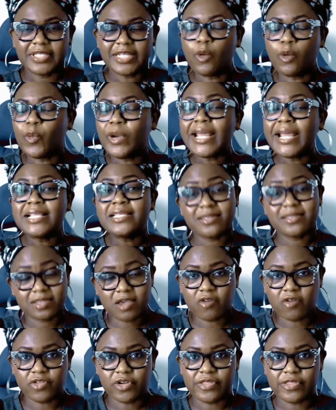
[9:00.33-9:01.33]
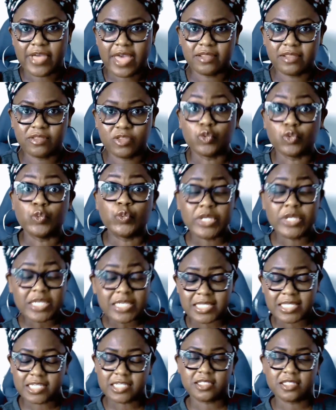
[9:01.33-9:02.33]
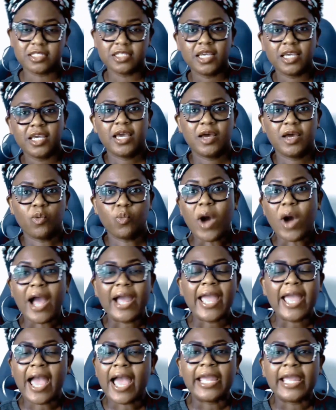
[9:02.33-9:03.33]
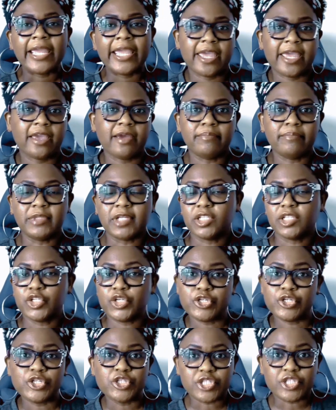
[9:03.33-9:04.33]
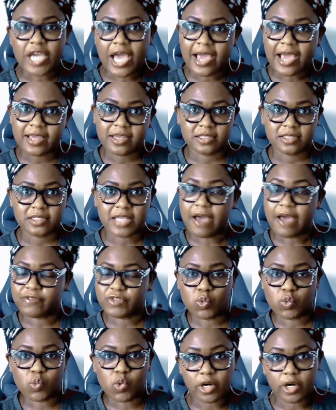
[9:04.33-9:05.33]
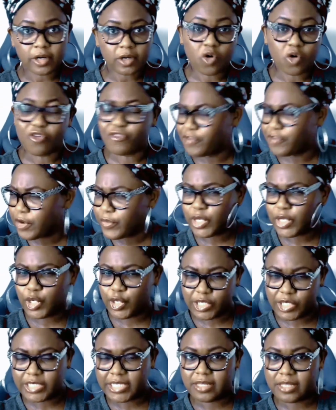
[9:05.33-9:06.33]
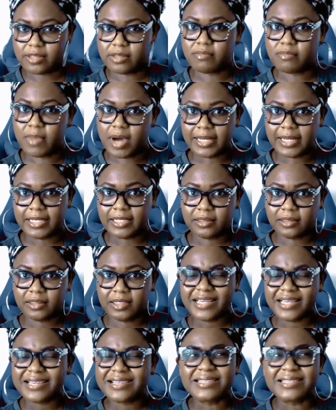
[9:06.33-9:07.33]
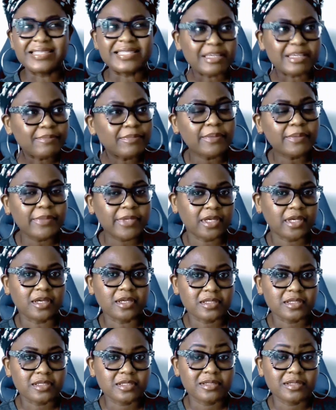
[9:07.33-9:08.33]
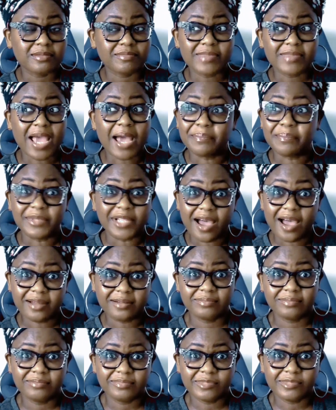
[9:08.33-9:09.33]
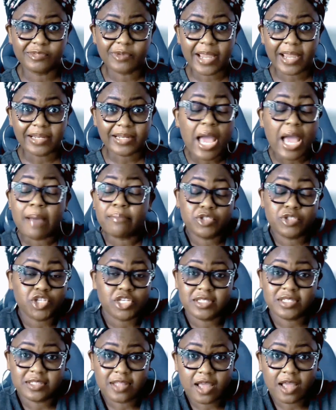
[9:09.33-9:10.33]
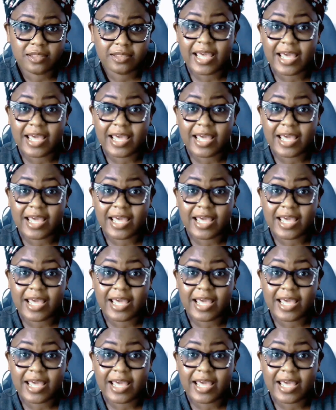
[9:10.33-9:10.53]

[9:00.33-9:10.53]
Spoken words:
Now, when I discovered that the reason why I am not energized after work or very early in the morning is simply because I'm not, right? I'm just not.